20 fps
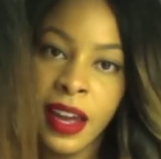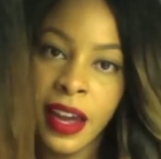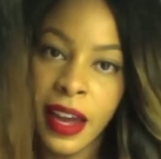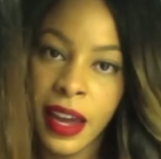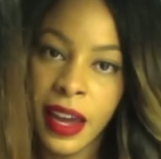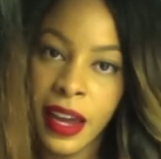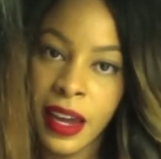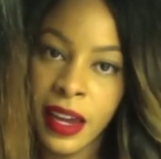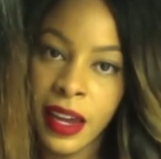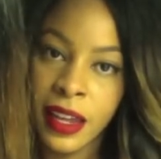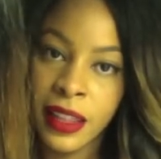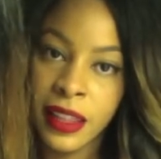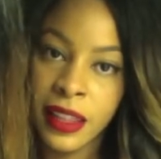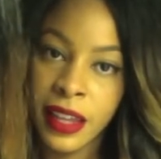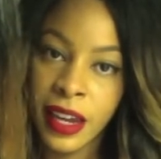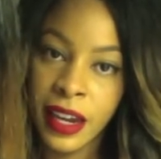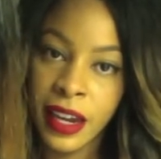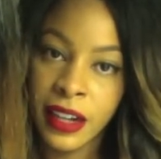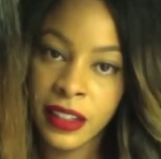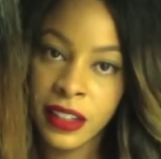And the
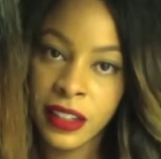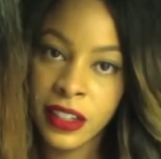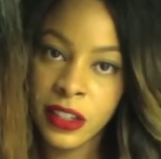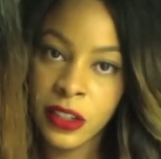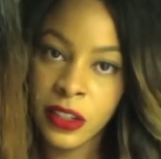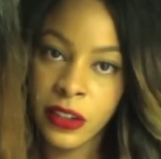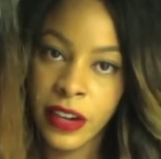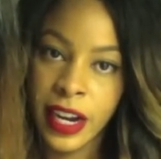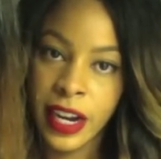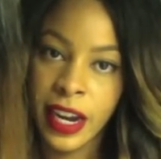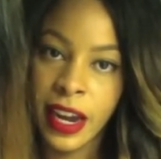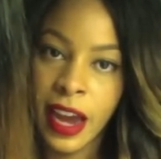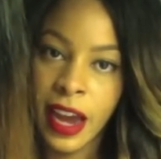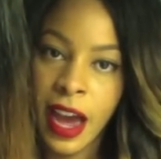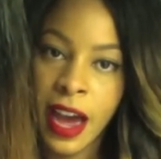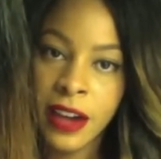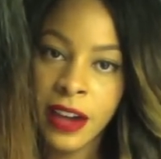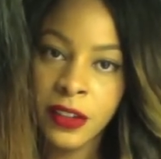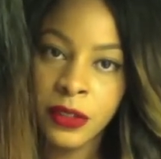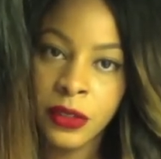hair looks great.
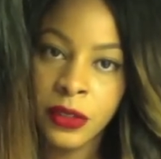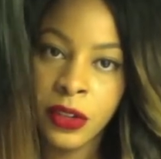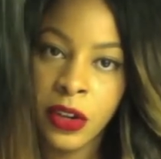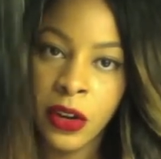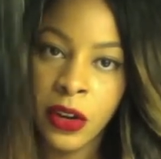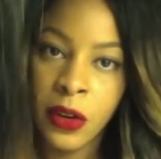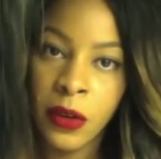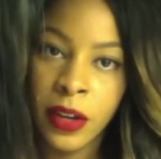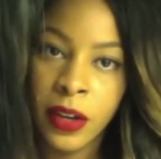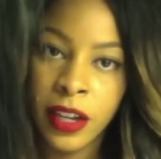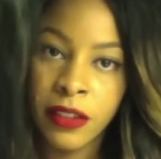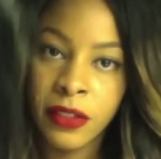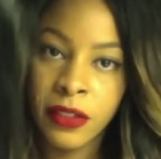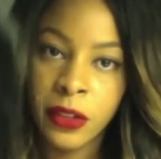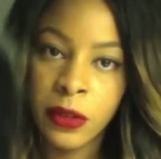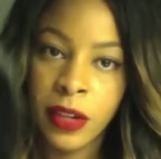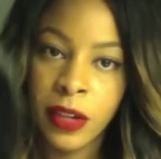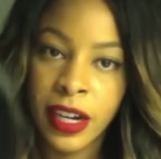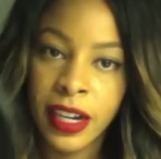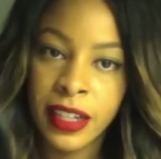I don't know if
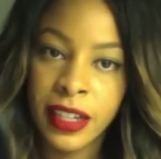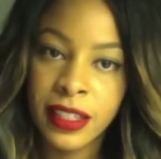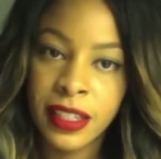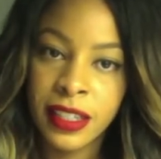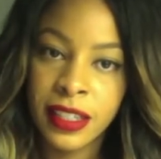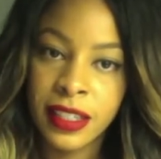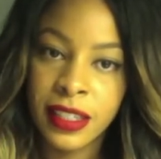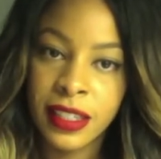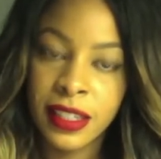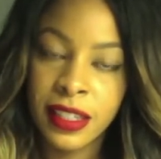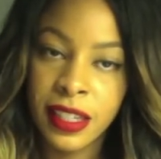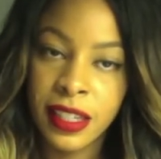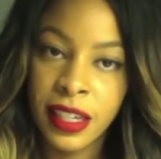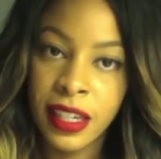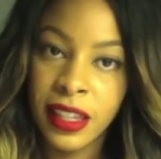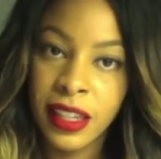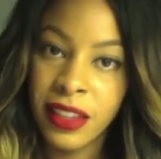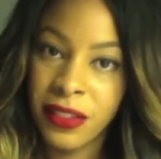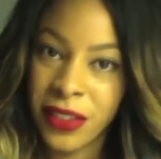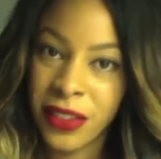you guys can
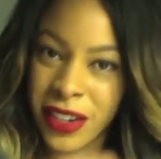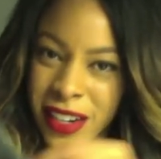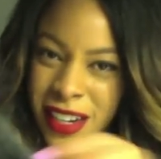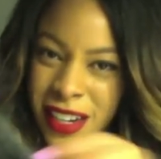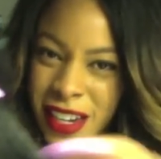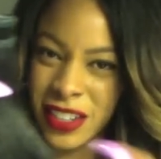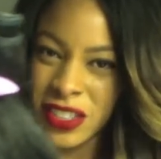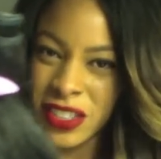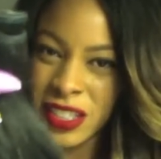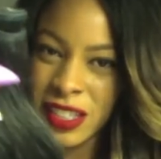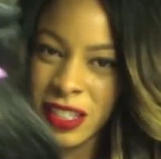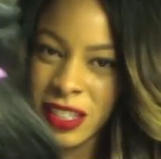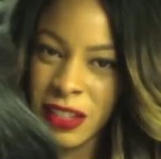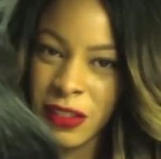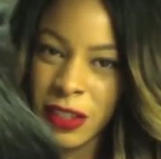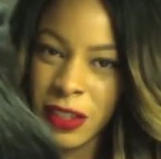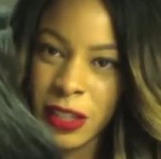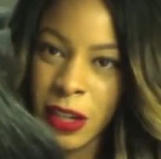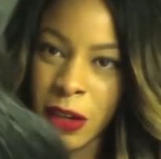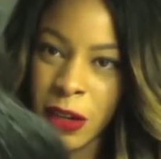see the variations of
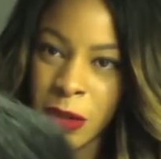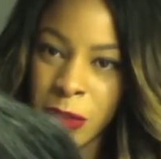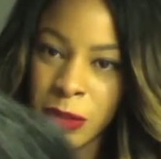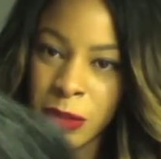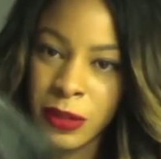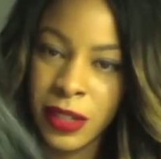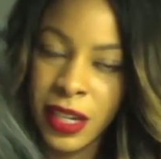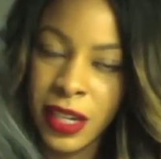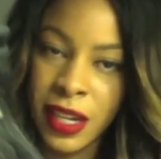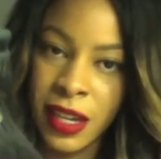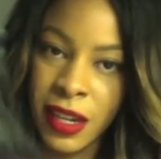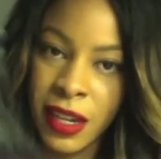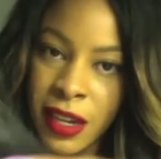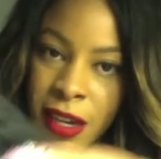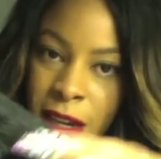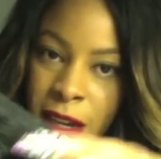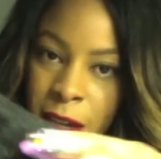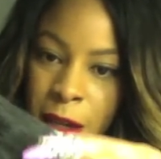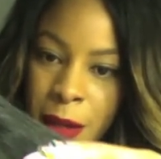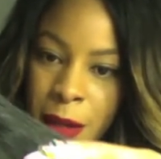the tone.
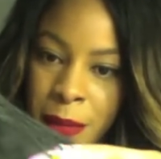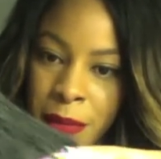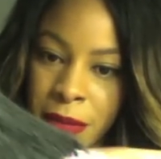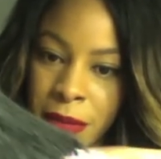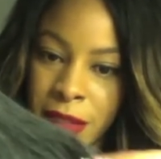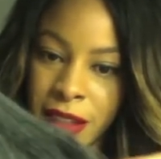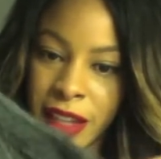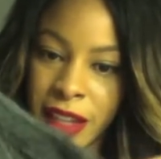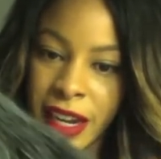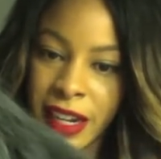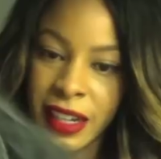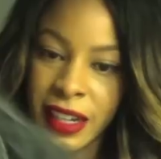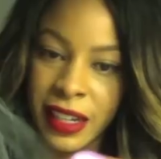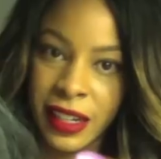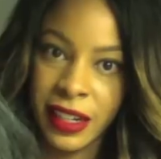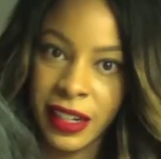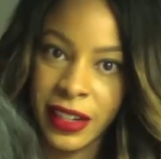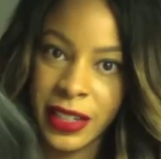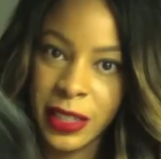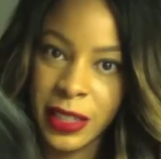Um, the lighting
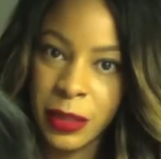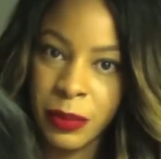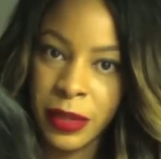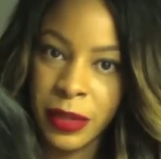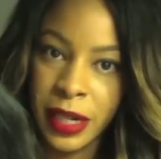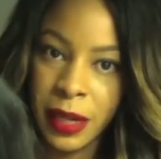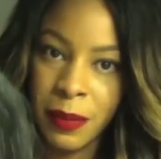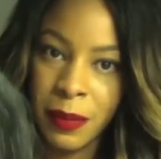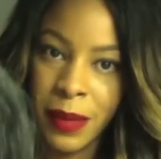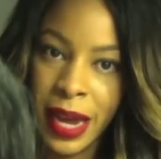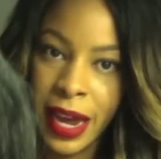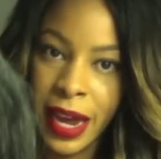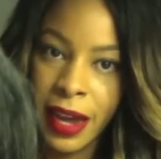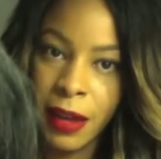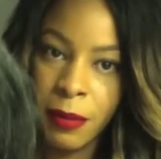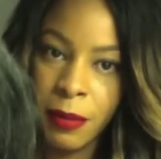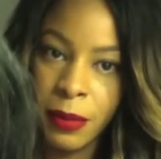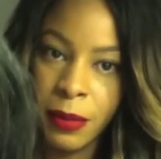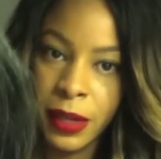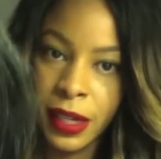in here is pretty
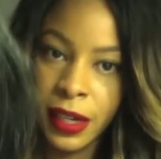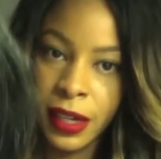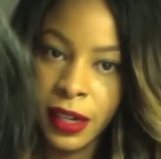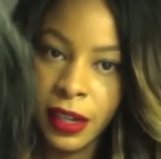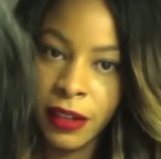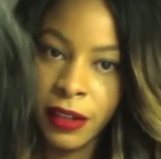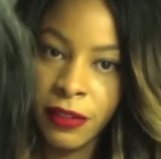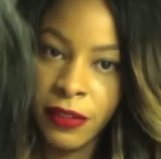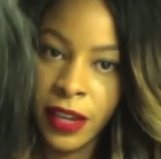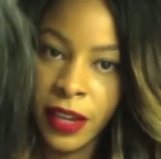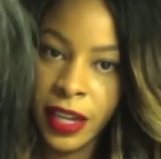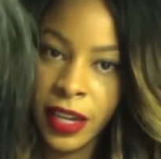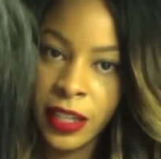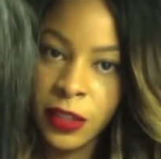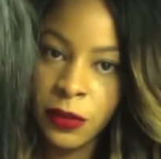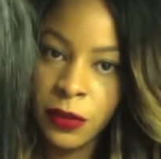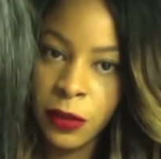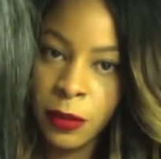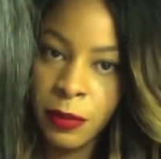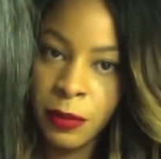bad, but it
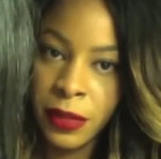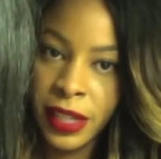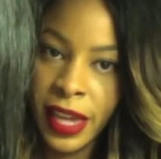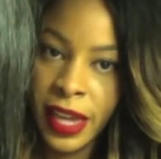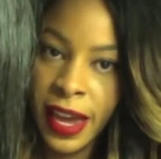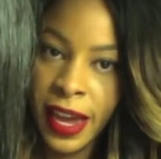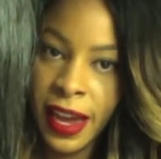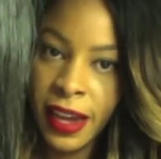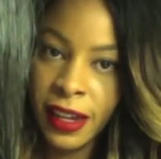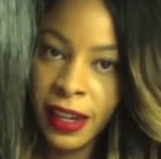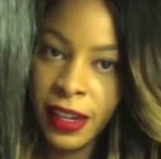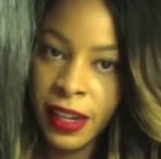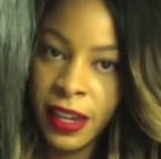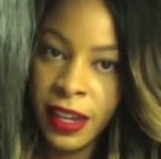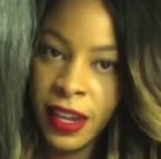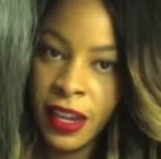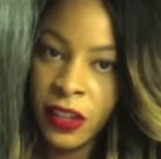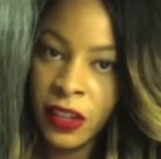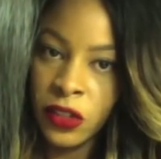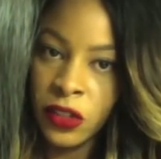fades from black
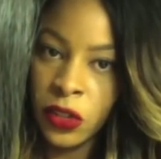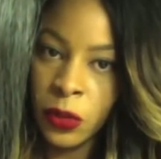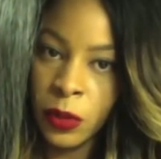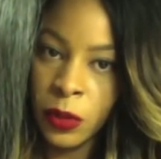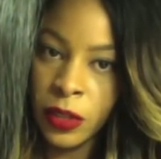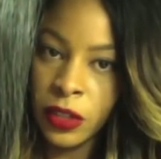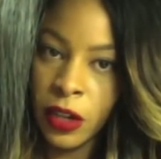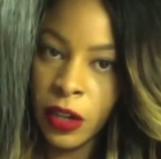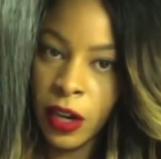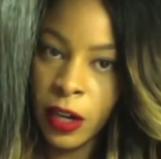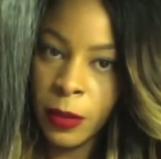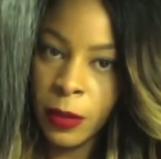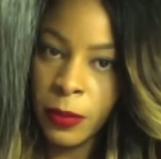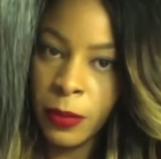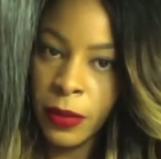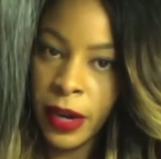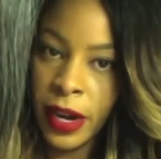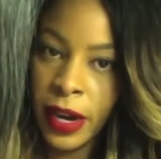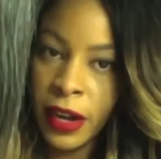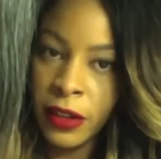to a dark
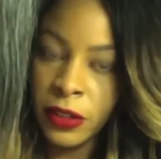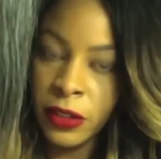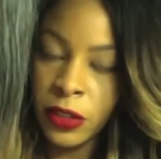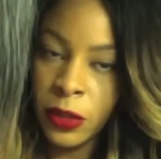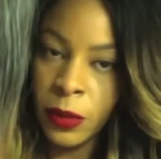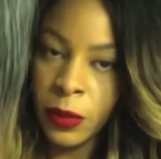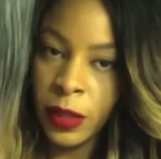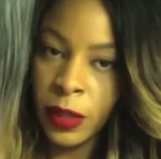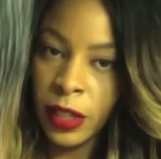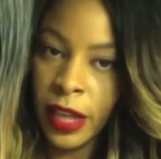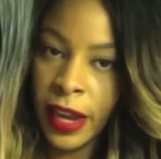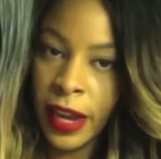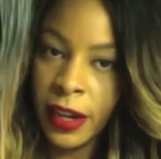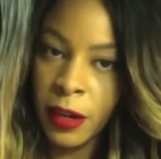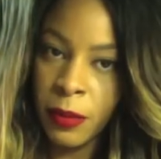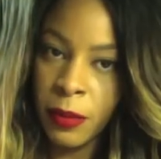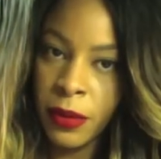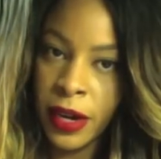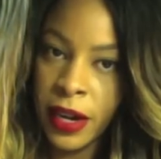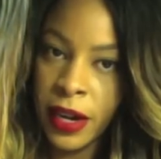brown to a
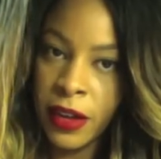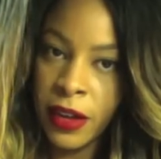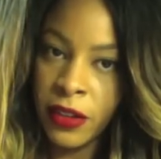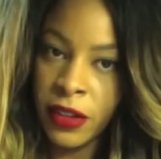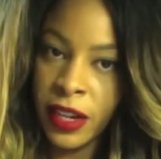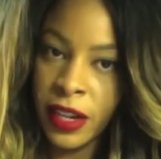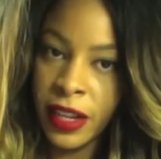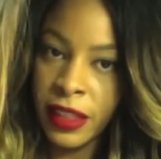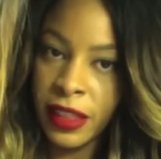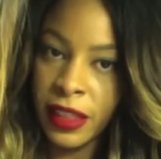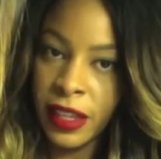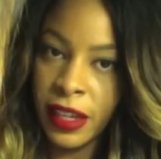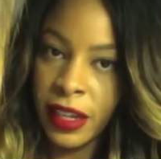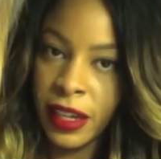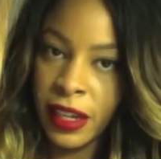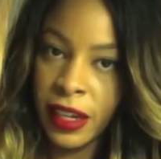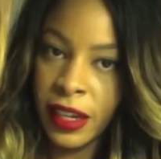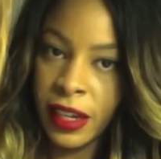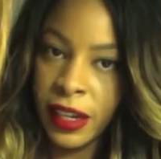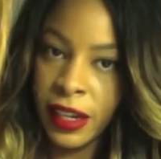lighter brown, and
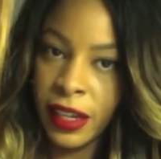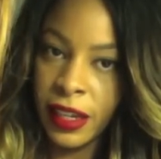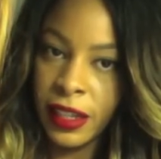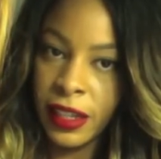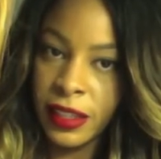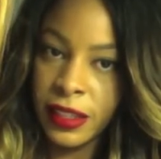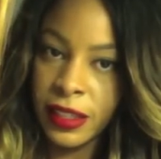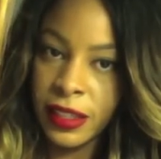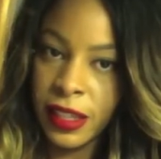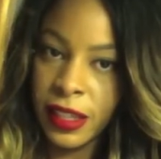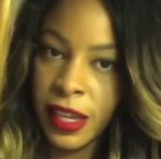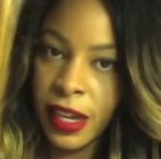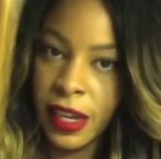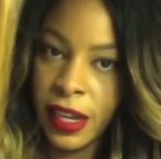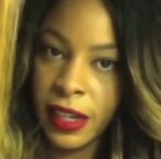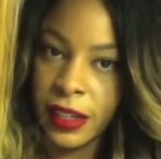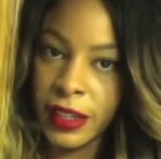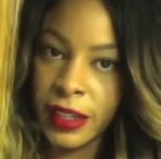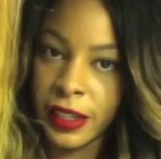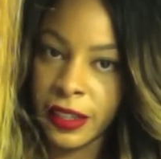then it's
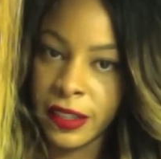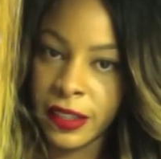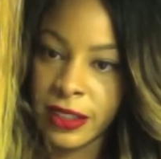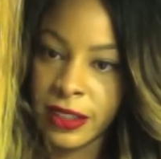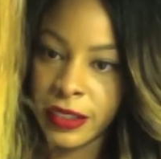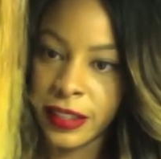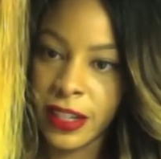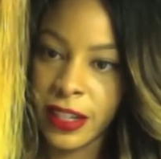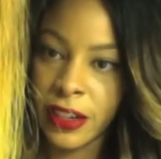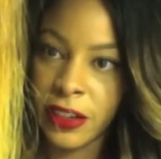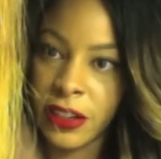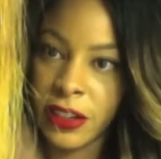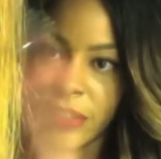like, I don't